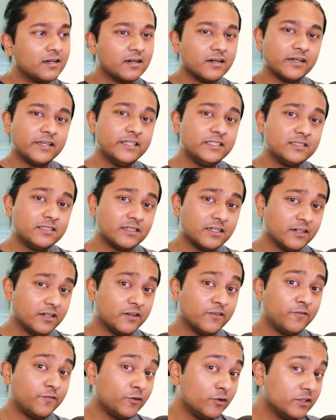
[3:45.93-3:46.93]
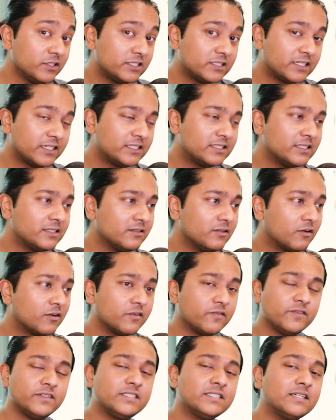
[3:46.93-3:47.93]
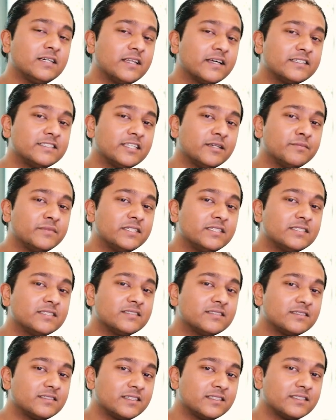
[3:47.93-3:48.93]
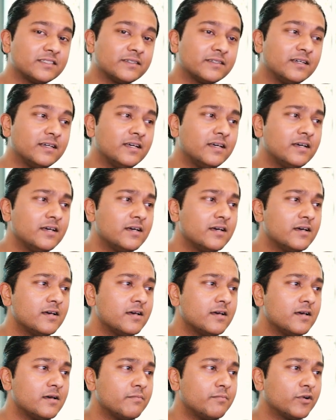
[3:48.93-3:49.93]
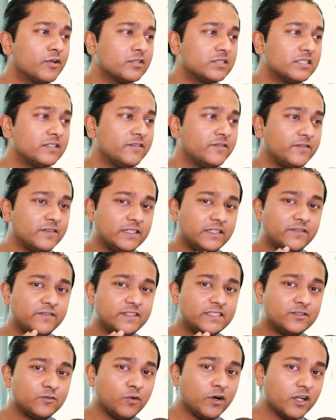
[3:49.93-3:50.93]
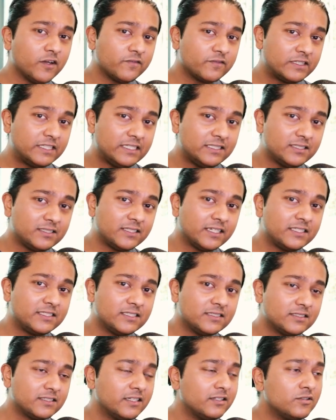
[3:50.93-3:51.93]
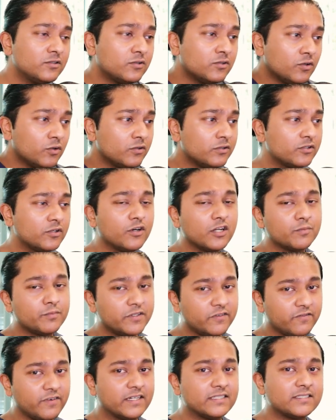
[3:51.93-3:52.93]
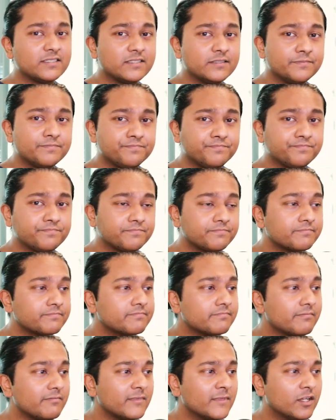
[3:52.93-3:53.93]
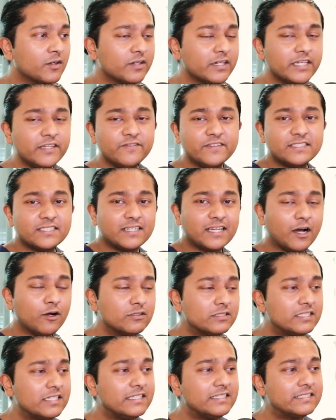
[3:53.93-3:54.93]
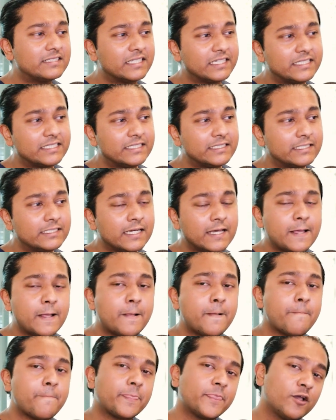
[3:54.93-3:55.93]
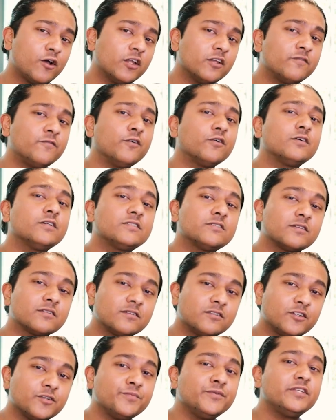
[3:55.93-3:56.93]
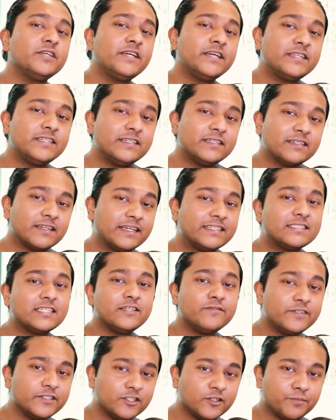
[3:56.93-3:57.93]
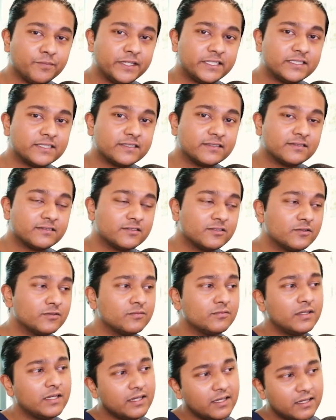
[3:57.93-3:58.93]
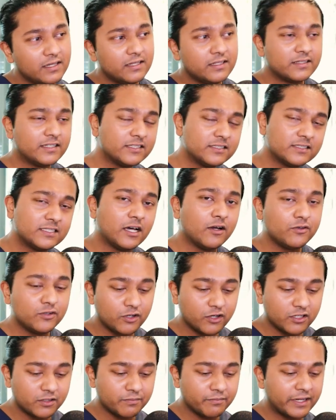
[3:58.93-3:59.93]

a full station, or a physical examination station? Because if it's one of these stations, then you got to be faster. Okay, if it's a counseling station, you got to focus on communicating nicely with your patient. So this is how you got to